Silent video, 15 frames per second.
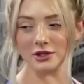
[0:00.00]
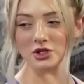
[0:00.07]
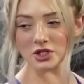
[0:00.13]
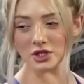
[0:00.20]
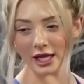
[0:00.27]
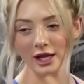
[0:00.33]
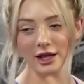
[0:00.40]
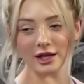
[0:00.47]
you
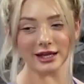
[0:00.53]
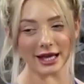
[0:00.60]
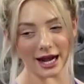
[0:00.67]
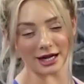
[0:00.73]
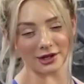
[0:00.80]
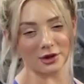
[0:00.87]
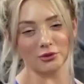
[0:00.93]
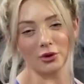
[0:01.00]
just like get
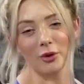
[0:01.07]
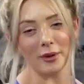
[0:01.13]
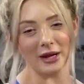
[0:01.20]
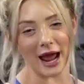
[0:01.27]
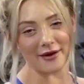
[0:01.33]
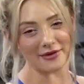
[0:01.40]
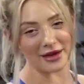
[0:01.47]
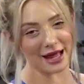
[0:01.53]
out of the womb and
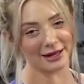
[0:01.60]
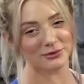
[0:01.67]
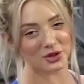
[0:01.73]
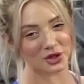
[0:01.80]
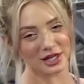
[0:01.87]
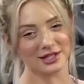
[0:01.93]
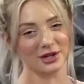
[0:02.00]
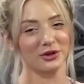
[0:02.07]
have
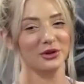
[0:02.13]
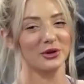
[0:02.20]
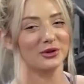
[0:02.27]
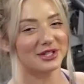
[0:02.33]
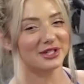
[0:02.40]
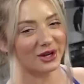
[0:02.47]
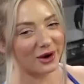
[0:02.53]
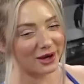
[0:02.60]
hamstrings and
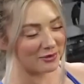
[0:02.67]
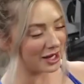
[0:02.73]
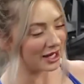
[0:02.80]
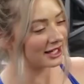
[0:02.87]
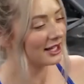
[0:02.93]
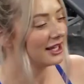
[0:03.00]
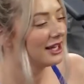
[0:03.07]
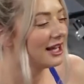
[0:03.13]
glutes, you know what I
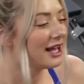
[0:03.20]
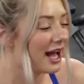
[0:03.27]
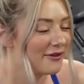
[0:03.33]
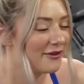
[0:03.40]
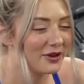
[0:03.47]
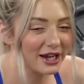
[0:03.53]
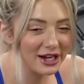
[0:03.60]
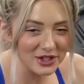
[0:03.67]
mean? I
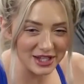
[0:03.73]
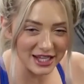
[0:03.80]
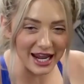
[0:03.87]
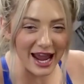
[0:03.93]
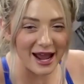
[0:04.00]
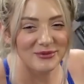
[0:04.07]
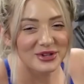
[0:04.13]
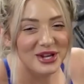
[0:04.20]
feel like I just said
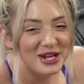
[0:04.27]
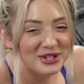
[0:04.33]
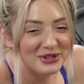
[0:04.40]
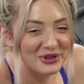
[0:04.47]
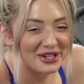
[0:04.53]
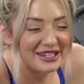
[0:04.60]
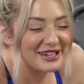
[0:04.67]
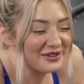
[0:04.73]
hamstrings are
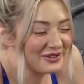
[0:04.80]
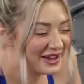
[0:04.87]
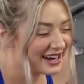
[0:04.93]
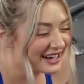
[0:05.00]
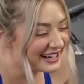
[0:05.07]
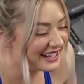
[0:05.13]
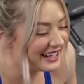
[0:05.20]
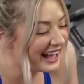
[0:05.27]
feeling
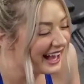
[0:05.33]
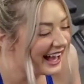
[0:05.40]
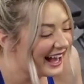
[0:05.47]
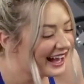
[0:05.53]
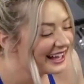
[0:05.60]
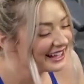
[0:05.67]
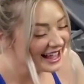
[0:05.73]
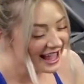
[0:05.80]
weird.
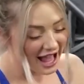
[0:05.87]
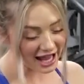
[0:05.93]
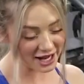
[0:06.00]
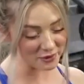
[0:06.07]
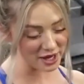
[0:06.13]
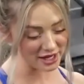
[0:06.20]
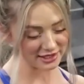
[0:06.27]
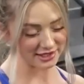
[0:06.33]

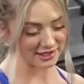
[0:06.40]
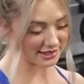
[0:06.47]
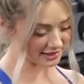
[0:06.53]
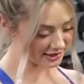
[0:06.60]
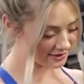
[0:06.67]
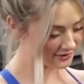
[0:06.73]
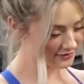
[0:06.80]
Anyways,